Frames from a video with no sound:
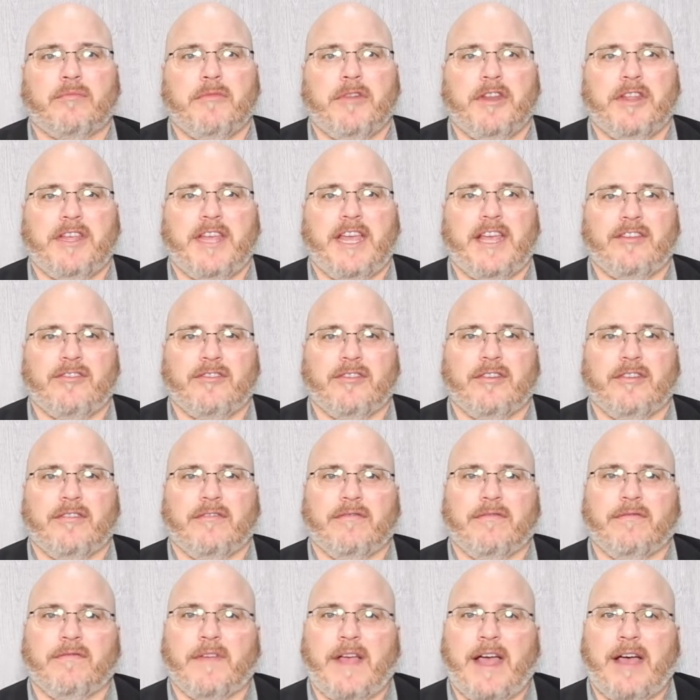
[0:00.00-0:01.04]
mitigation of
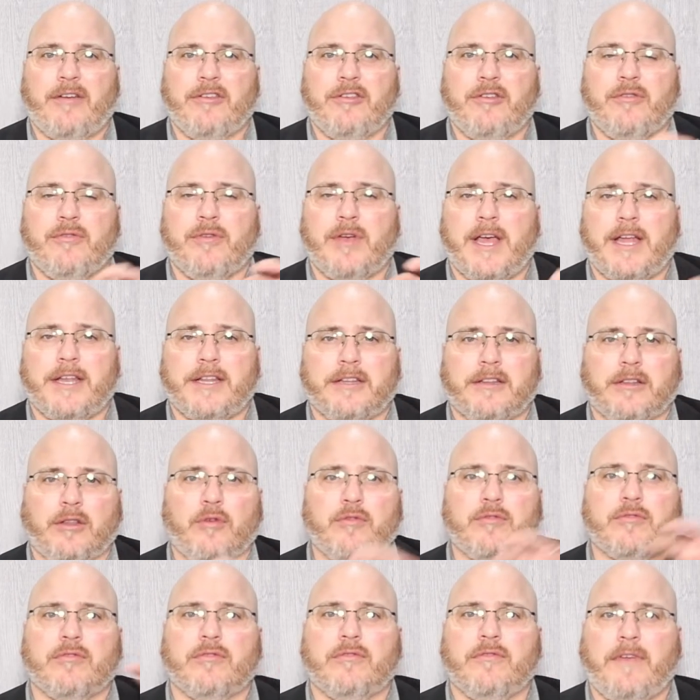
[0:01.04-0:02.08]
value-added,
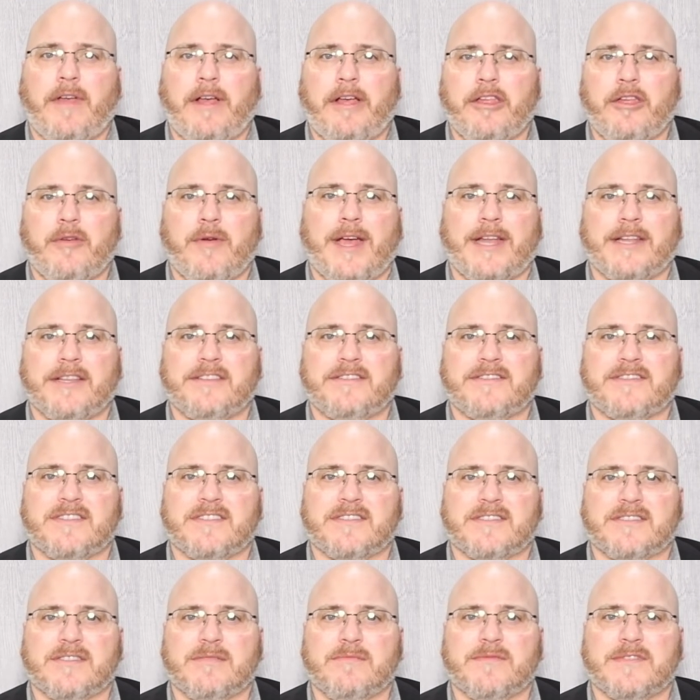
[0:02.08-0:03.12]
local value-added
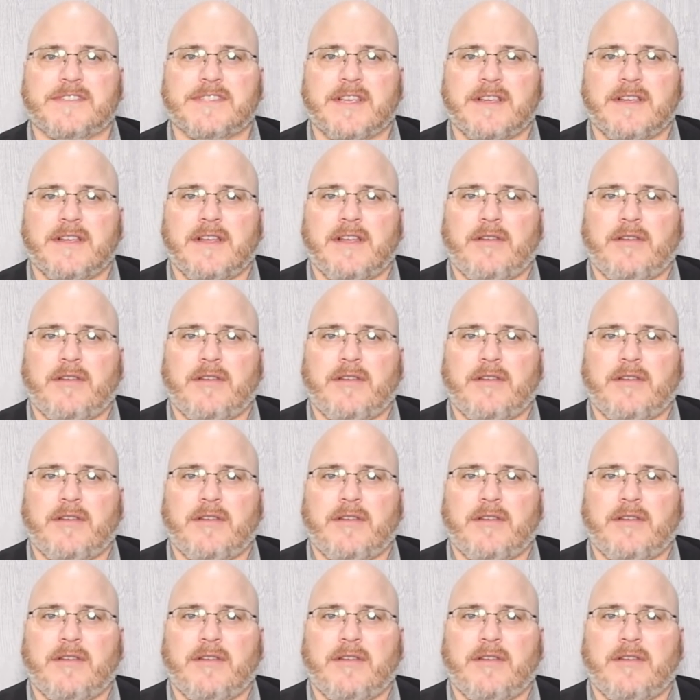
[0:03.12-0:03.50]
systems,